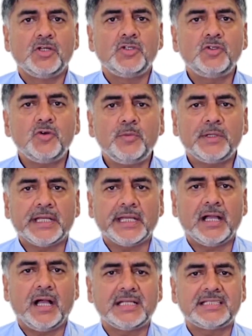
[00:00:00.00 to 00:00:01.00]
Normally,
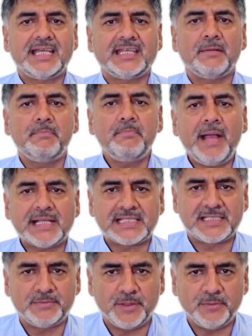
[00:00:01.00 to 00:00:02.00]
I take a
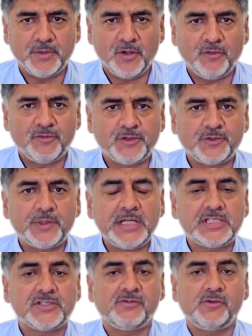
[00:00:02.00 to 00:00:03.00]
maximum of 3
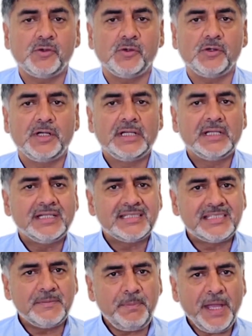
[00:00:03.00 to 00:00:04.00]
to 4,
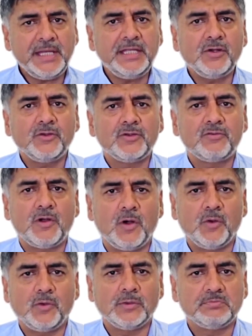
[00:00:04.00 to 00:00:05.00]
depending on the
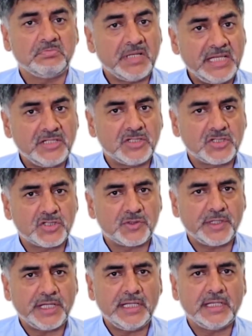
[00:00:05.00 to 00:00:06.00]
role,
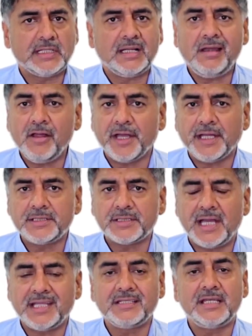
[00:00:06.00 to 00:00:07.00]
industry, client,
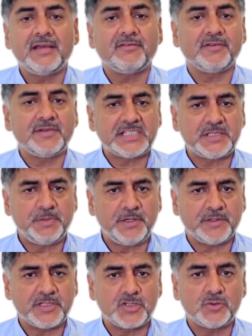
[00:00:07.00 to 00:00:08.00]
and the level of
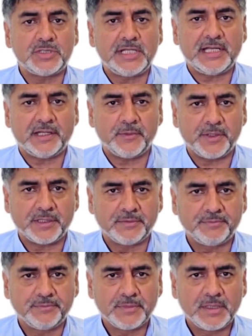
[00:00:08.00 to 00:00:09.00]
experience you're dealing with.
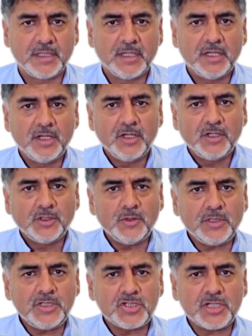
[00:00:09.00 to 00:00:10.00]
You
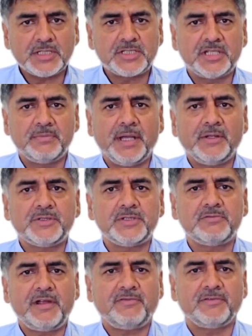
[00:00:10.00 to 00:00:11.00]
can judge the amount
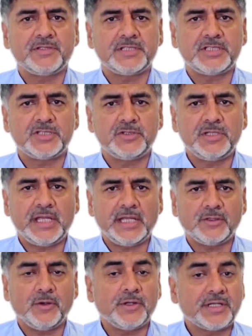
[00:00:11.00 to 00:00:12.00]
of references you
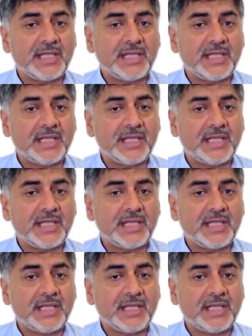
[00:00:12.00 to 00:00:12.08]
need on a